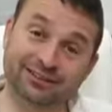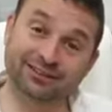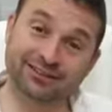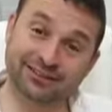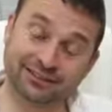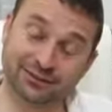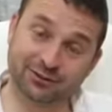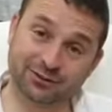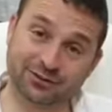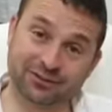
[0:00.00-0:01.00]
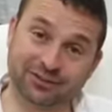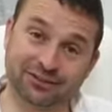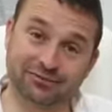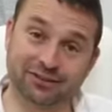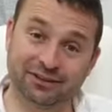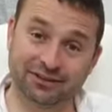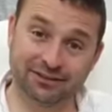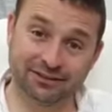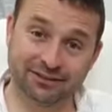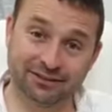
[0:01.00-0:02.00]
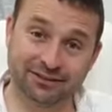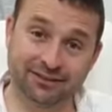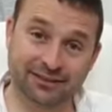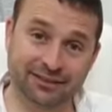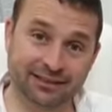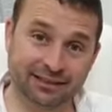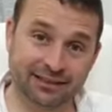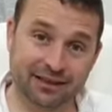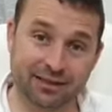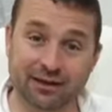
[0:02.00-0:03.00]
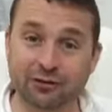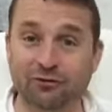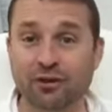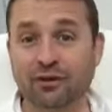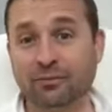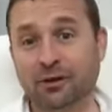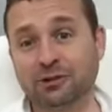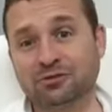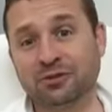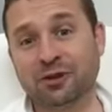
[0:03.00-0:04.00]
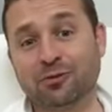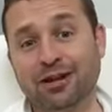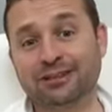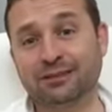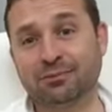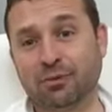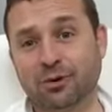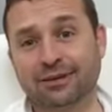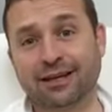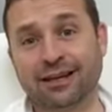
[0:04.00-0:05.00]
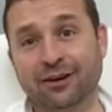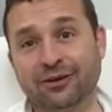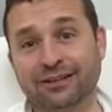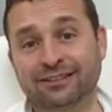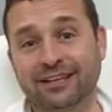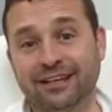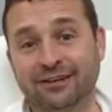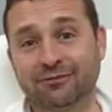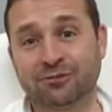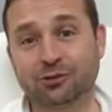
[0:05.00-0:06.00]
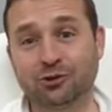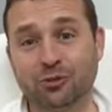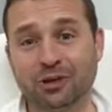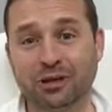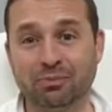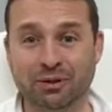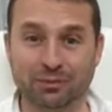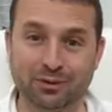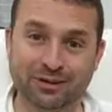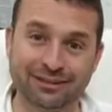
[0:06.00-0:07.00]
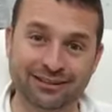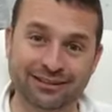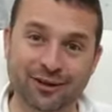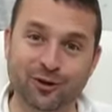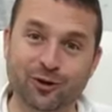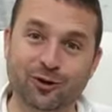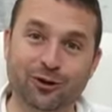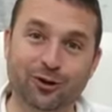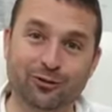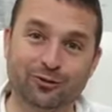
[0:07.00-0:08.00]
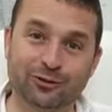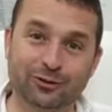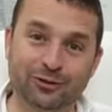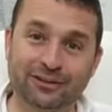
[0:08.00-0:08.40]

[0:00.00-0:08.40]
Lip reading: sisters, good evening. Thank you very much for the great support Hakeren is getting from so many people all over.